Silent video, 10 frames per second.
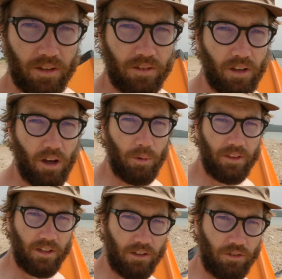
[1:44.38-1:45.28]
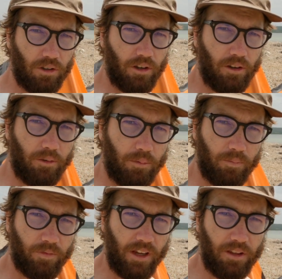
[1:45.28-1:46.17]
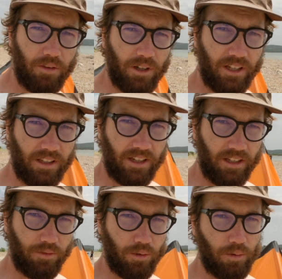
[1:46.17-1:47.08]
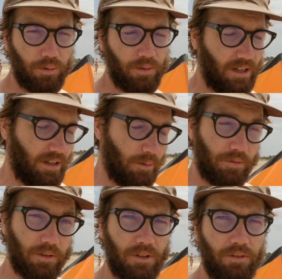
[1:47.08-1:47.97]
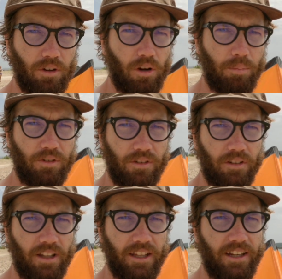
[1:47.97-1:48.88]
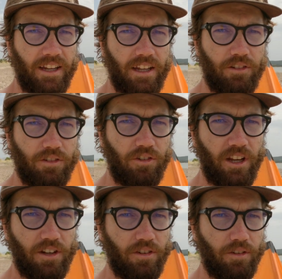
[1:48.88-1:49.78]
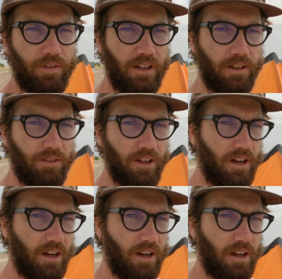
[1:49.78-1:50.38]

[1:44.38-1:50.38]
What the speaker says: So with the Enduro V3 they give you some different options on the leading edge to change the feel of the